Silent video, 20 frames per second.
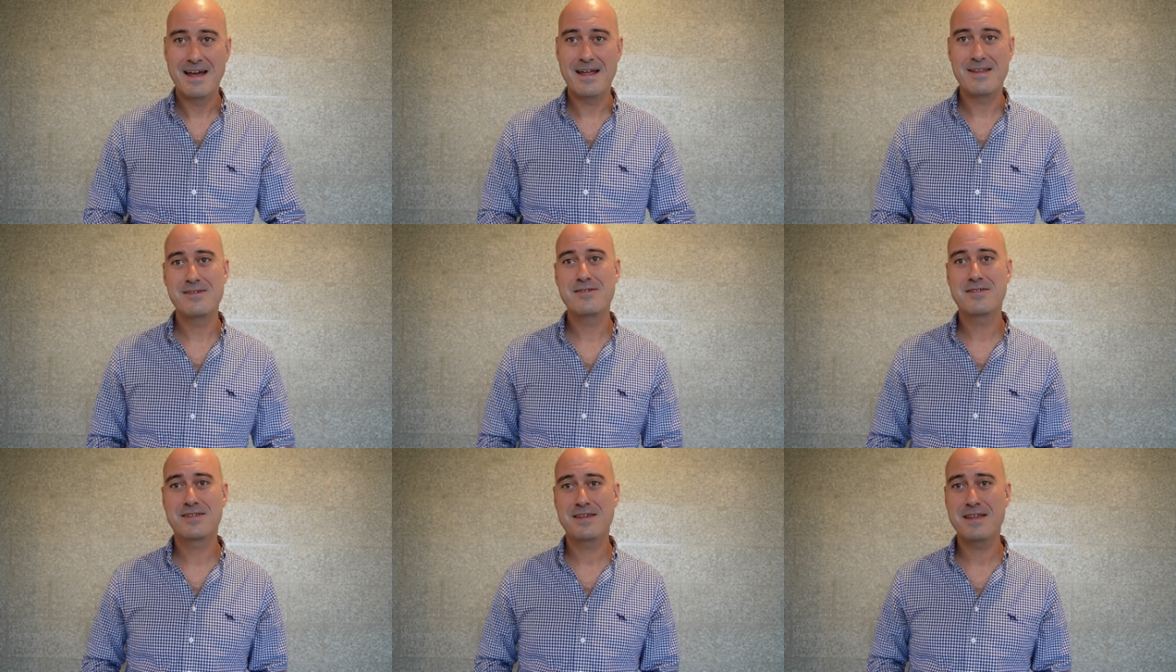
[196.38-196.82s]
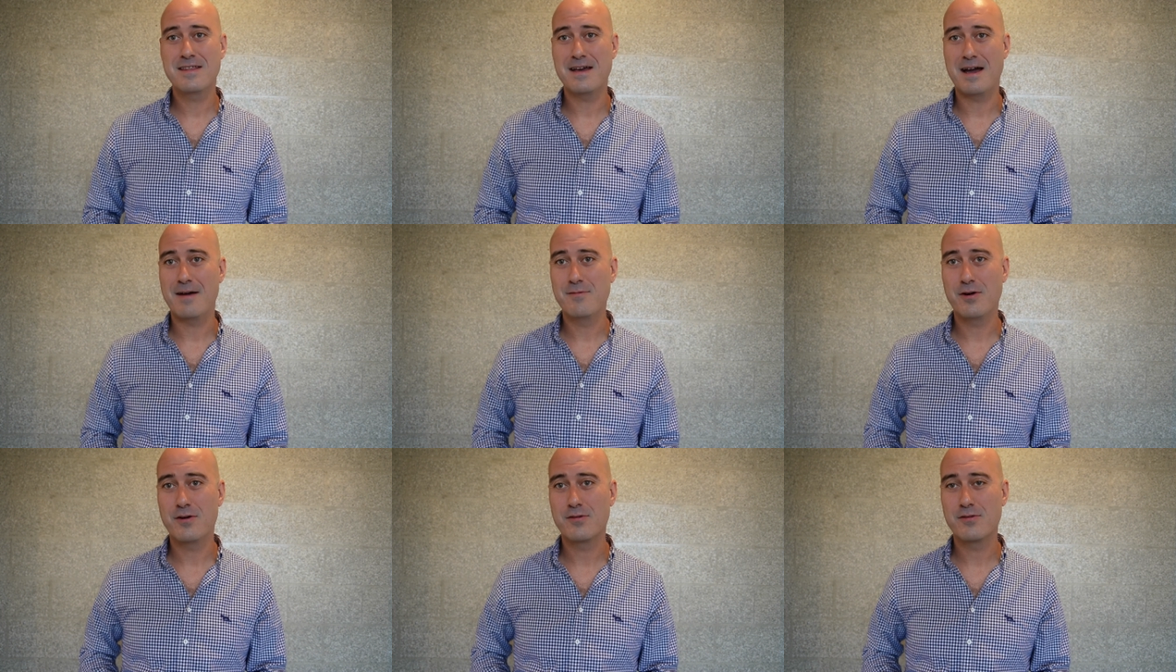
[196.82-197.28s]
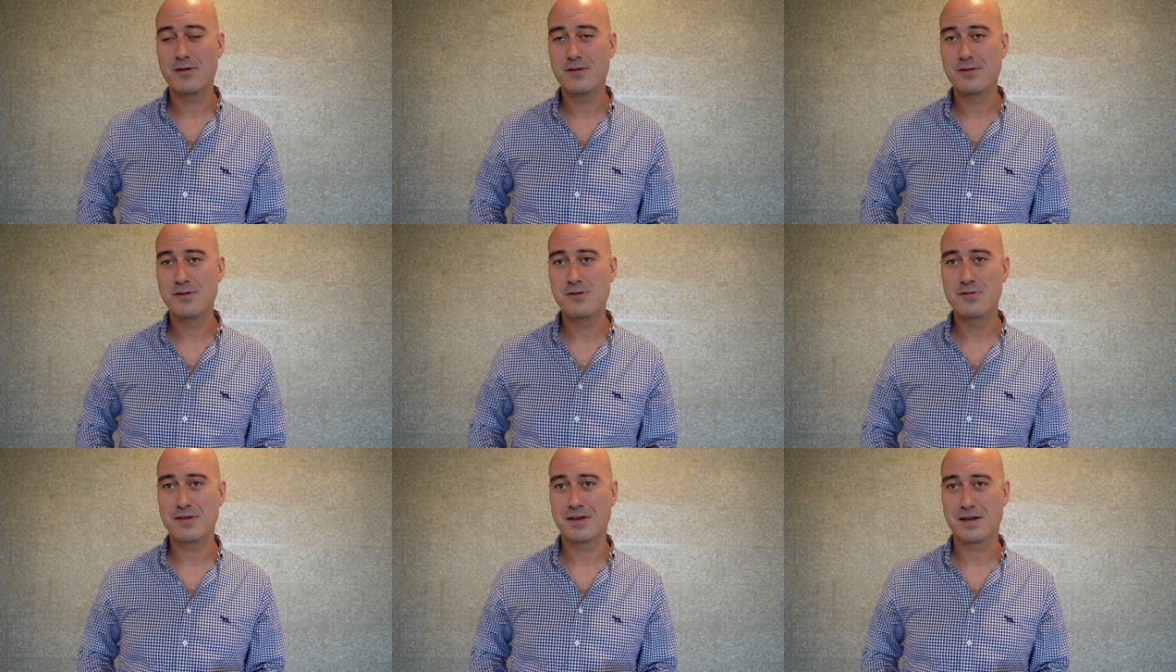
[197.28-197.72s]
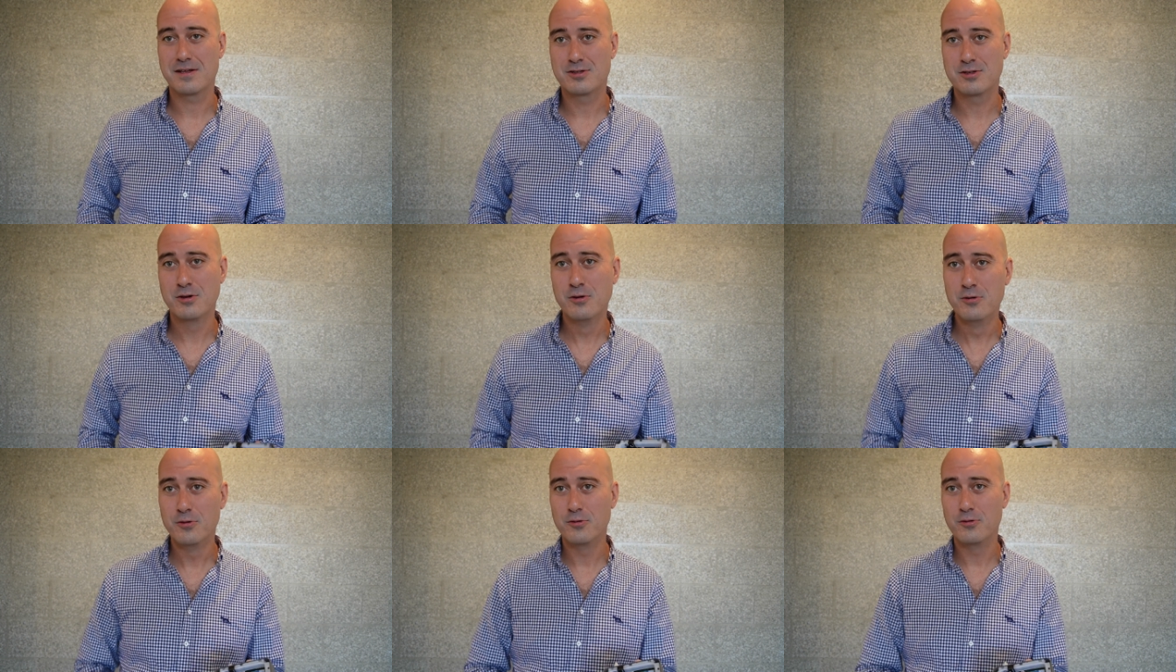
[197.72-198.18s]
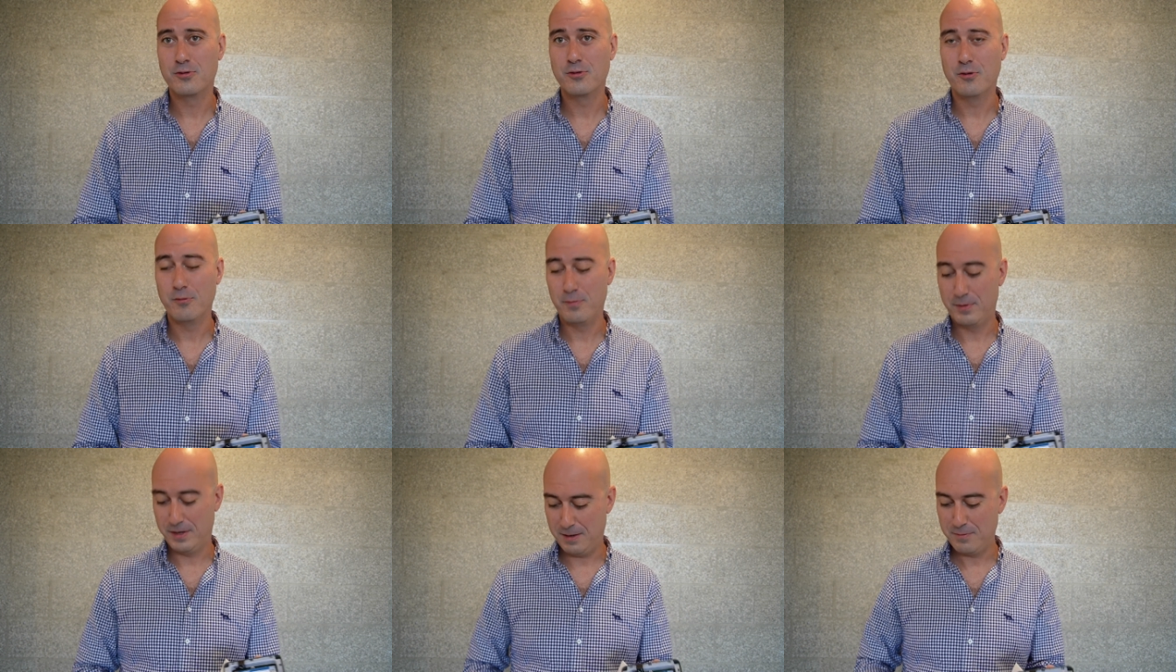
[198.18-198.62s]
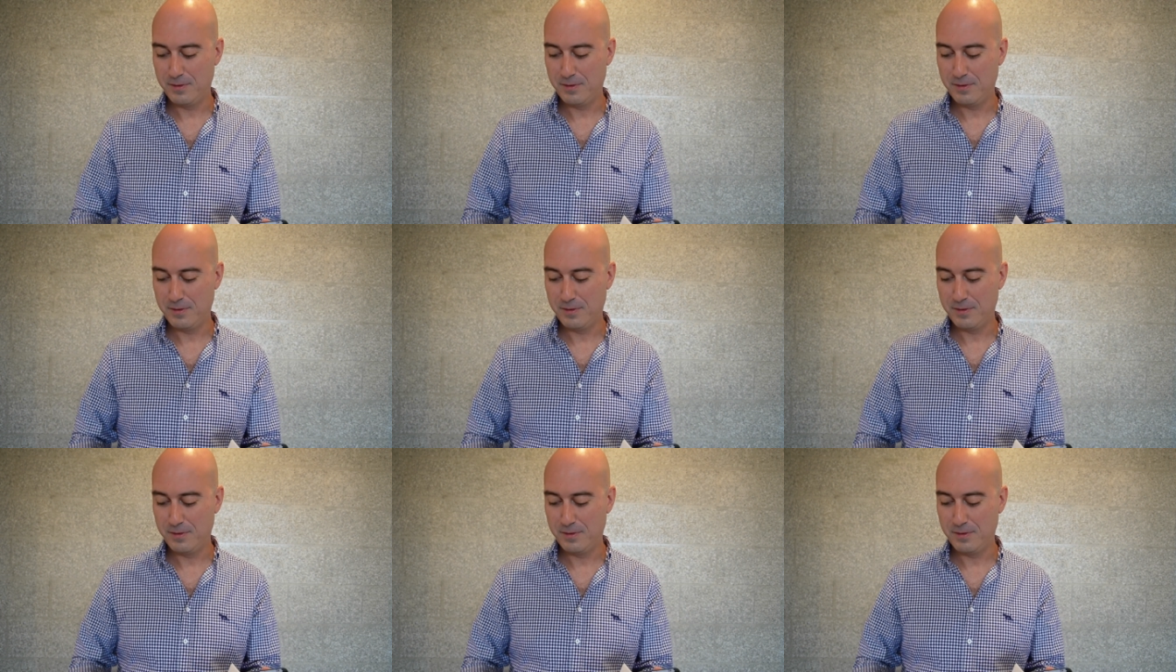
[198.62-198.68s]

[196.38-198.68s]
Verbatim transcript: uh, you see that I'm not using a tool to open it.